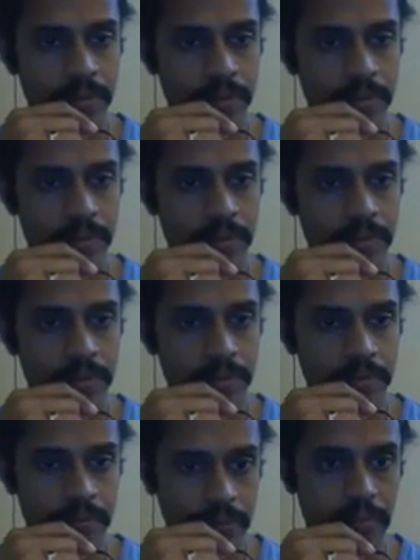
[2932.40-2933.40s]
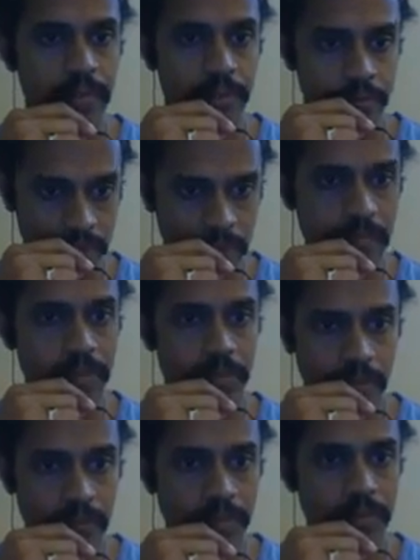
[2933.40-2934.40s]
pupils, iris. That
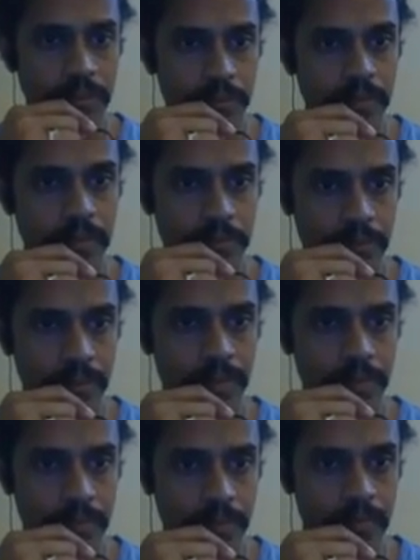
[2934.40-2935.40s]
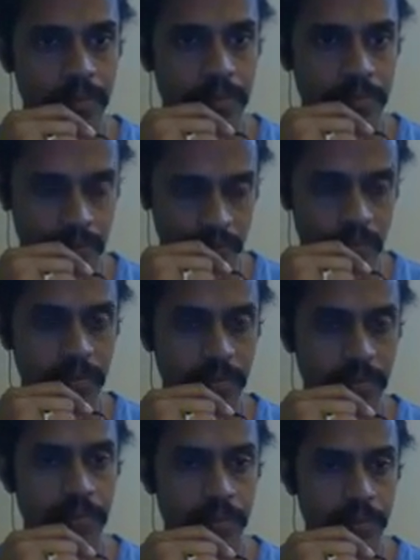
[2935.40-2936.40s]
is eyes, eye color.
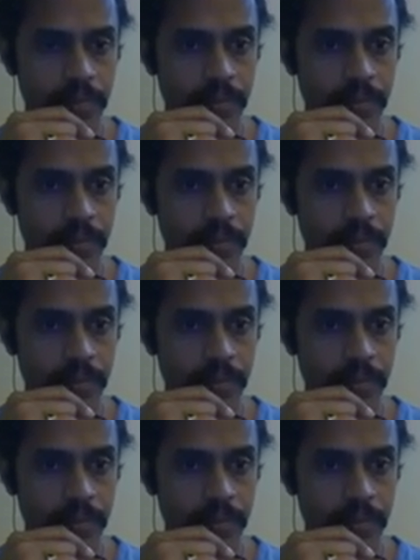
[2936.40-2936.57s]
Then